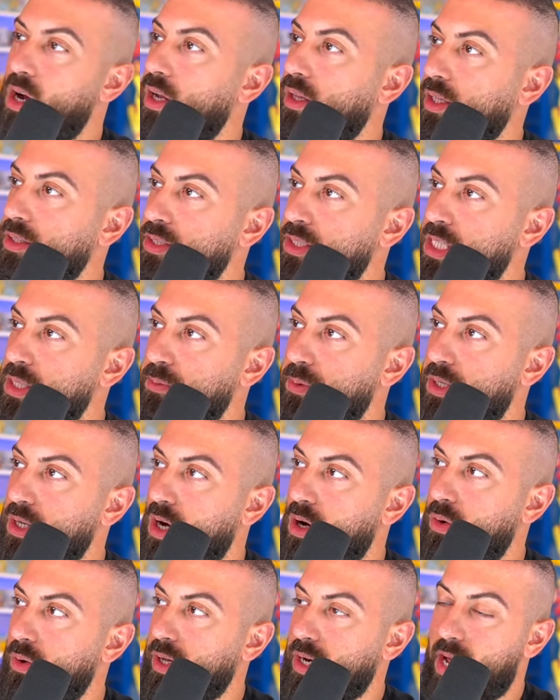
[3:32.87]
All right, let's keep
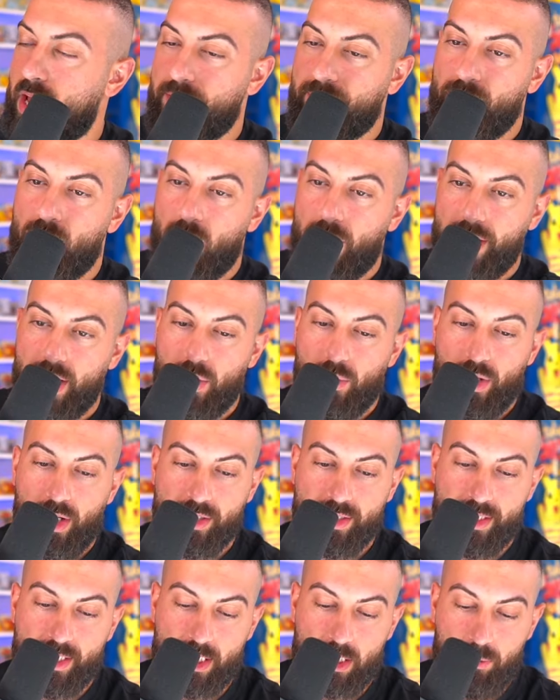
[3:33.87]
going. I have no idea what
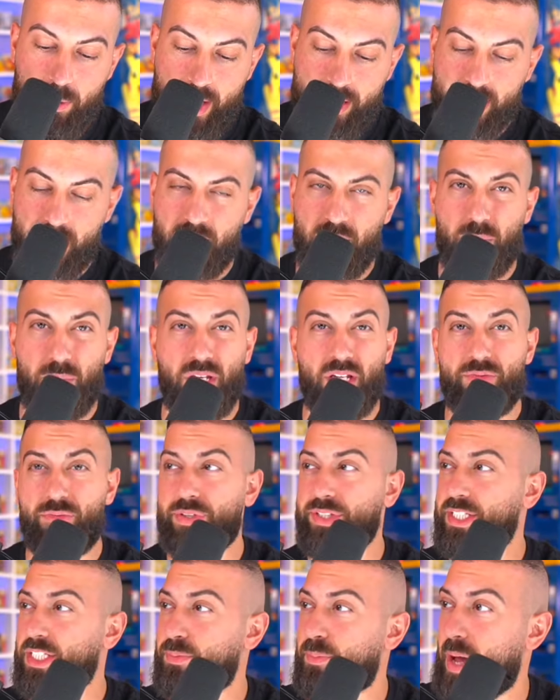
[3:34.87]
else to expect in here. Can we get a
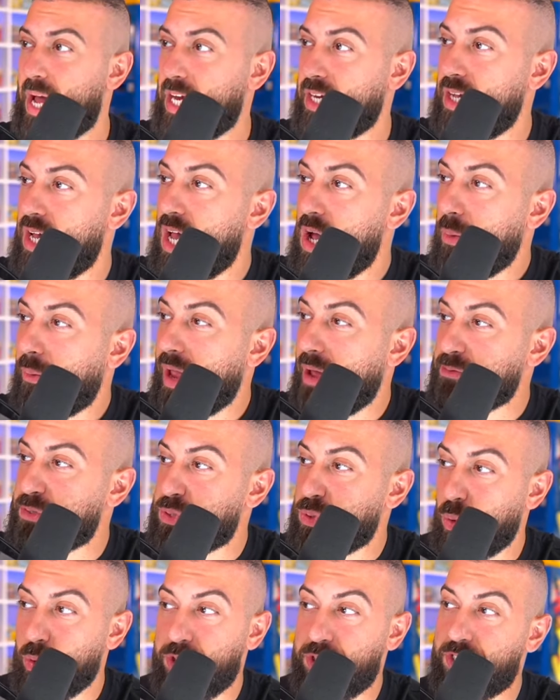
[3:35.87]
vintage pack? We have
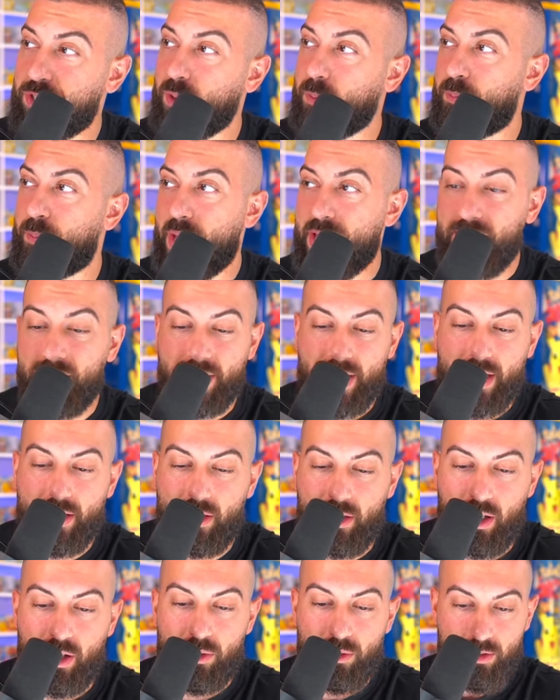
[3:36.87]
Sword Shield base set,
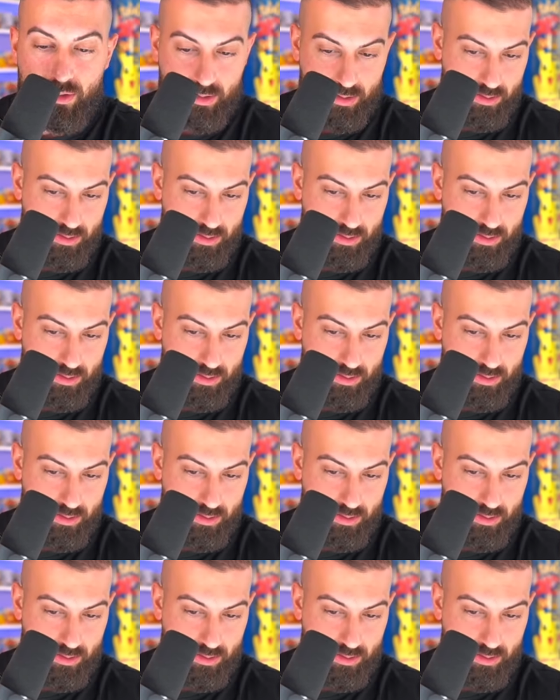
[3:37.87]
though.